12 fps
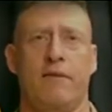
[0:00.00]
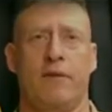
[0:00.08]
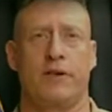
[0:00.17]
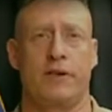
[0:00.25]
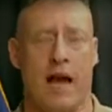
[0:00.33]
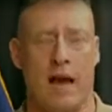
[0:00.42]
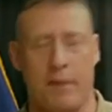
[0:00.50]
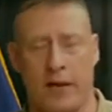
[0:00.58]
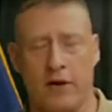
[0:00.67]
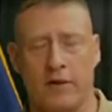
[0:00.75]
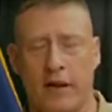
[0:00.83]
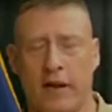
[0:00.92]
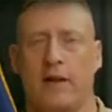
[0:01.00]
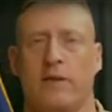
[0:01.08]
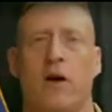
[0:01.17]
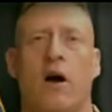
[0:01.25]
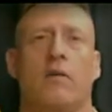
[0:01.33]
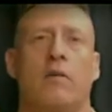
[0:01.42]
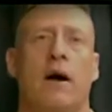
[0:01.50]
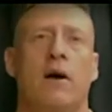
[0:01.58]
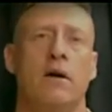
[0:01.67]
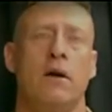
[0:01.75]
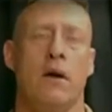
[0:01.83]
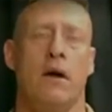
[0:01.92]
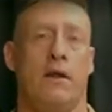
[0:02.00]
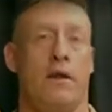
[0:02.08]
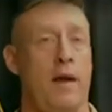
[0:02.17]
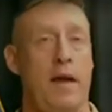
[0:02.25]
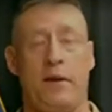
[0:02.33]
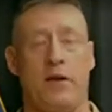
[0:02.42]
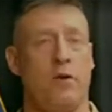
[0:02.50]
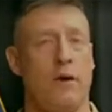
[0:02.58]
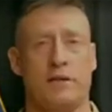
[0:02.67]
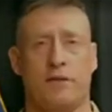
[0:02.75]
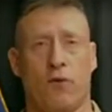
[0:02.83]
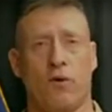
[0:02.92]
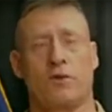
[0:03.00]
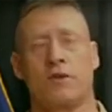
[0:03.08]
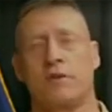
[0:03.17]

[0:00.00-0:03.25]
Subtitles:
which I'm here today to talk about. There may be U.S. forces